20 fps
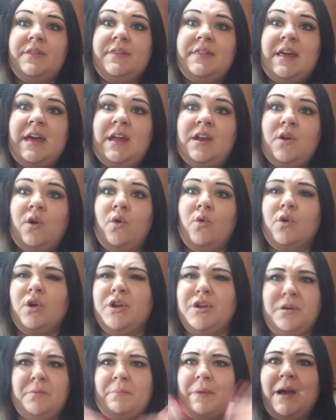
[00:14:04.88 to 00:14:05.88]
then, or
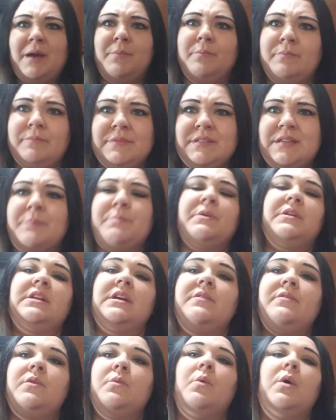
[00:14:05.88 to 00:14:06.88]
you can buy them
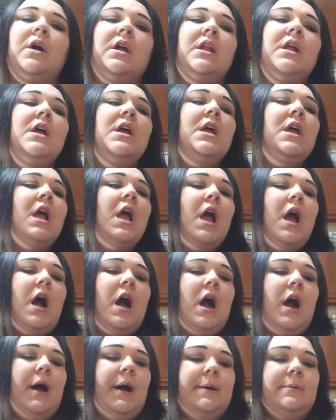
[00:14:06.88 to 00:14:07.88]
separately if you want.
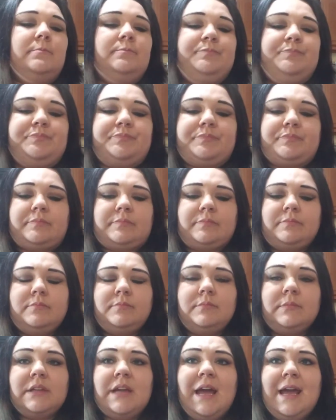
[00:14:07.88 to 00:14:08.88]
Um,
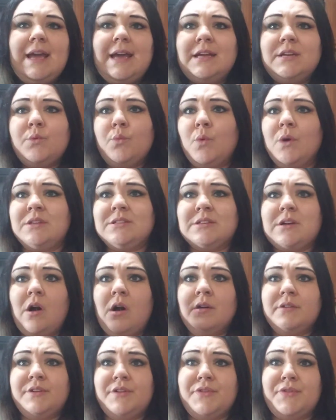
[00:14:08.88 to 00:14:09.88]
and one's
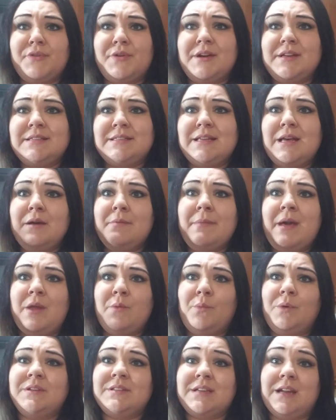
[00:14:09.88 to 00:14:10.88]
called the threesome,
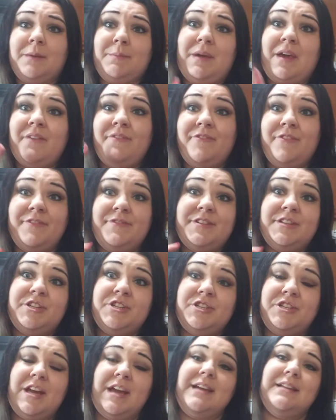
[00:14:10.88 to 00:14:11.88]
and one's going to be a Fifty
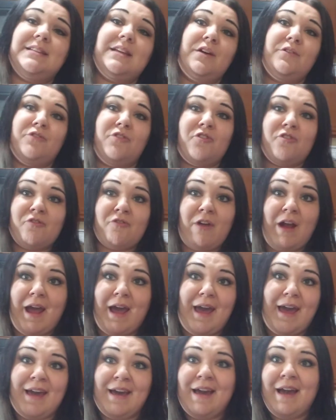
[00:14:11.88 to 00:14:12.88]
Shades of
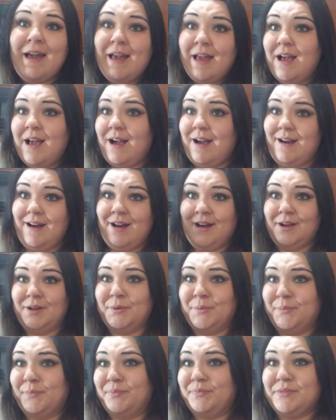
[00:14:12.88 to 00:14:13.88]
Grey
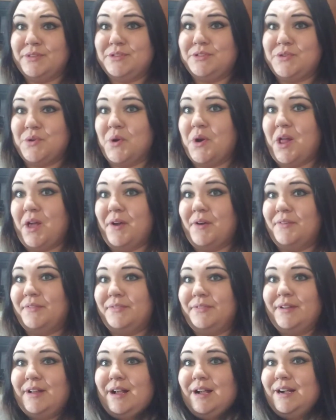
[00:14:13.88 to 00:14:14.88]
um, sort
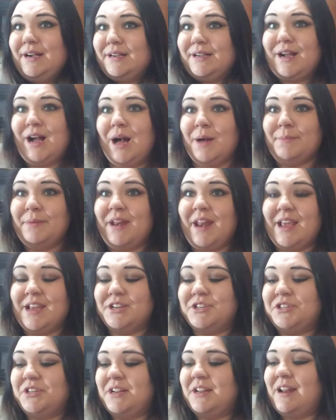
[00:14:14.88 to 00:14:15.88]
of
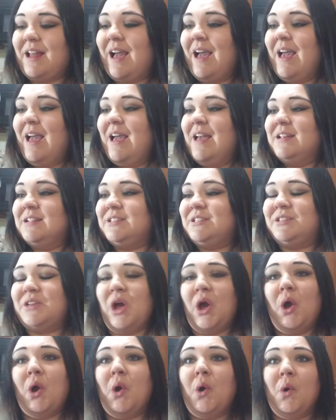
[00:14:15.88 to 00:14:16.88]
combination.
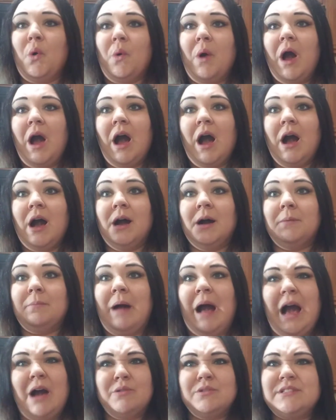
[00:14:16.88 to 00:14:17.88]
So
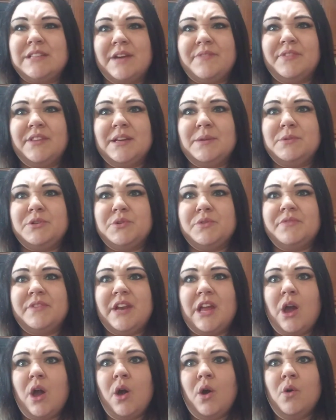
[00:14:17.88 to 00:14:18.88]
um, I will definitely do a
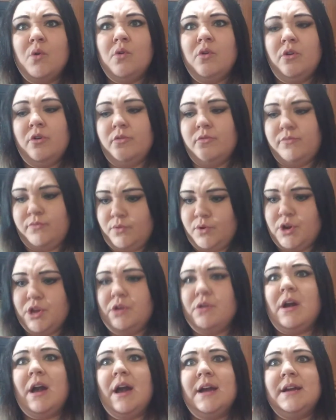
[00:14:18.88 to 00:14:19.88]
video for
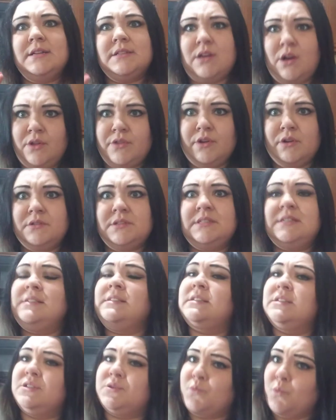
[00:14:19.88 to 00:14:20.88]
you guys on those
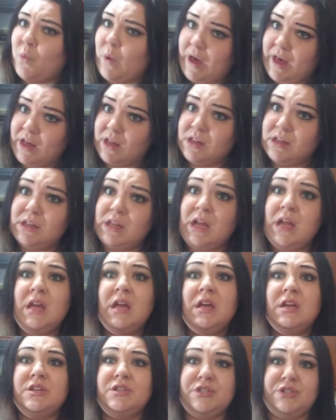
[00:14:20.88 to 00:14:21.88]
since as well.
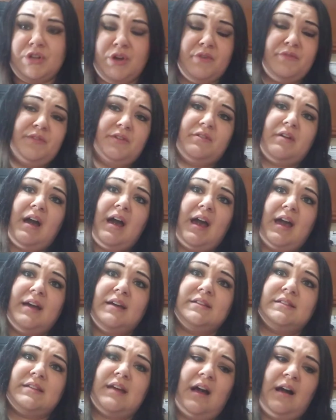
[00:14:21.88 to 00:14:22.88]
So if you
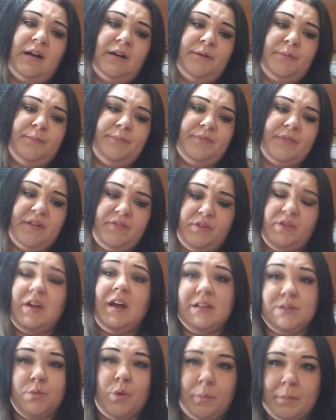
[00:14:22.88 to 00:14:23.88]
guys, um, if you
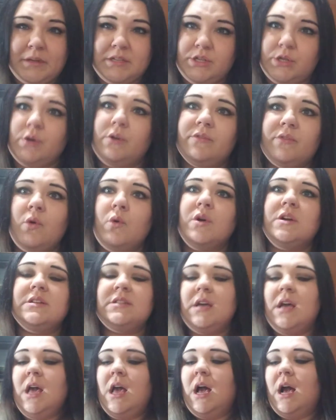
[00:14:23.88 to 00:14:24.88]
guys want me to, of
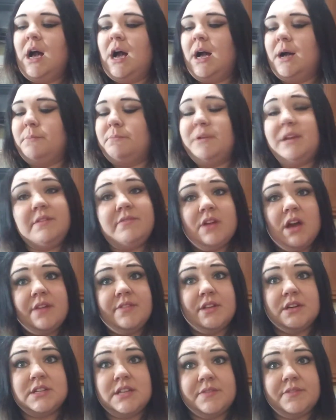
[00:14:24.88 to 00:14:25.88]
course. Um, but if
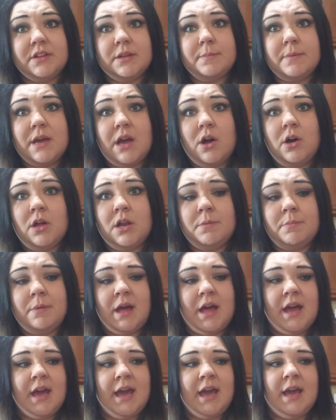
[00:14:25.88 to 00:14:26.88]
not, they'll definitely be on
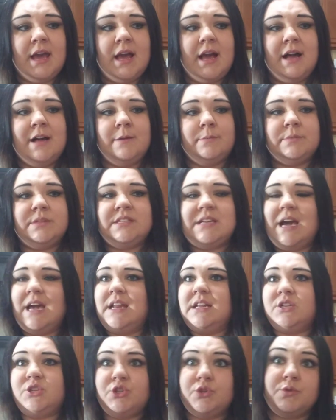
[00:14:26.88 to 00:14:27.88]
my um,
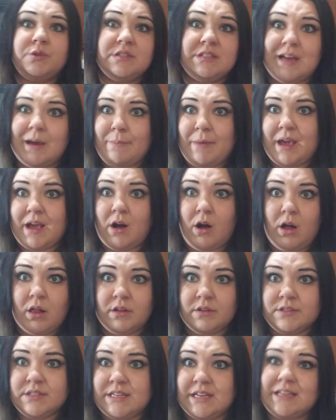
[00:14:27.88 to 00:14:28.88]
site as soon as I make
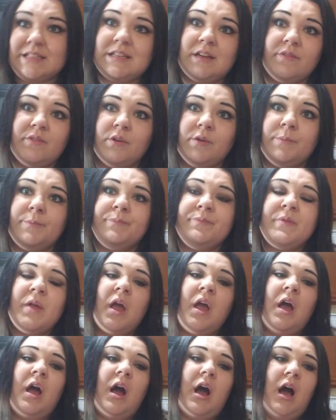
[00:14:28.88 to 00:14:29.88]
all six of them.
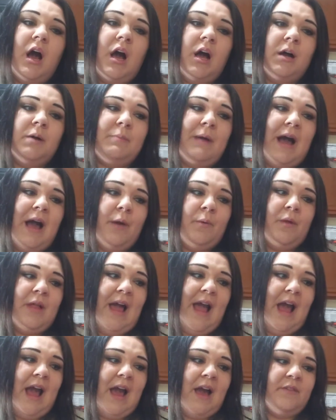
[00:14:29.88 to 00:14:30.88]
Um, I will
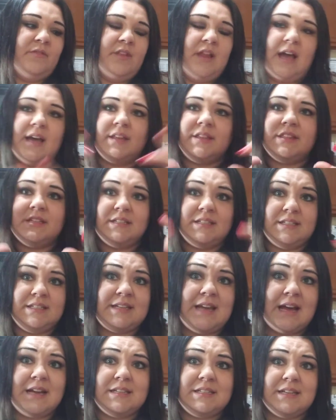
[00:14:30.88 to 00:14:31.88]
have like the
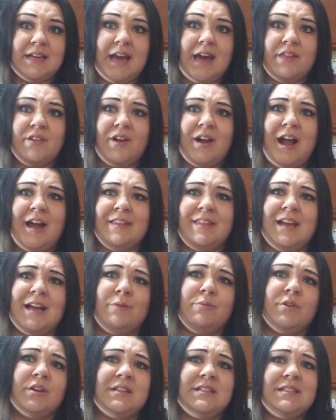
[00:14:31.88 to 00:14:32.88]
set together. I think
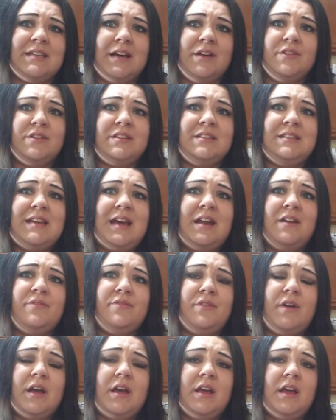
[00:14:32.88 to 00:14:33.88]
I'm going to sell the set
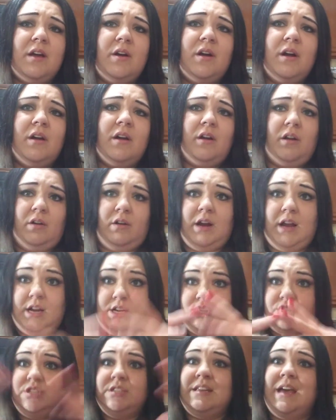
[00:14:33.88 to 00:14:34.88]
of, uh, or
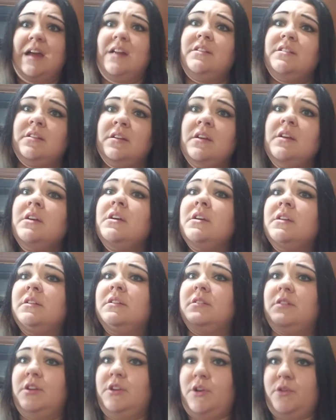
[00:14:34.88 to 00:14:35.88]
each set,
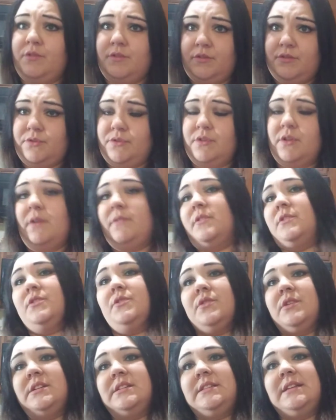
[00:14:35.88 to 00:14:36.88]
you know, the of the
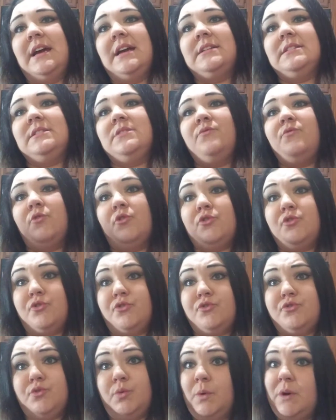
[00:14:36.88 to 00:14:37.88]
three sets for
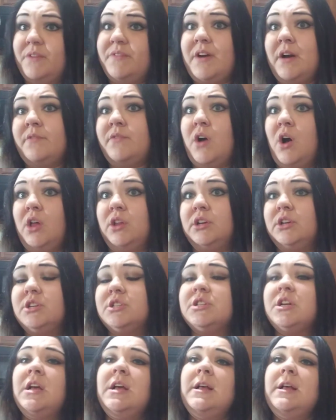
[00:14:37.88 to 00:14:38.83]
twenty five dollars.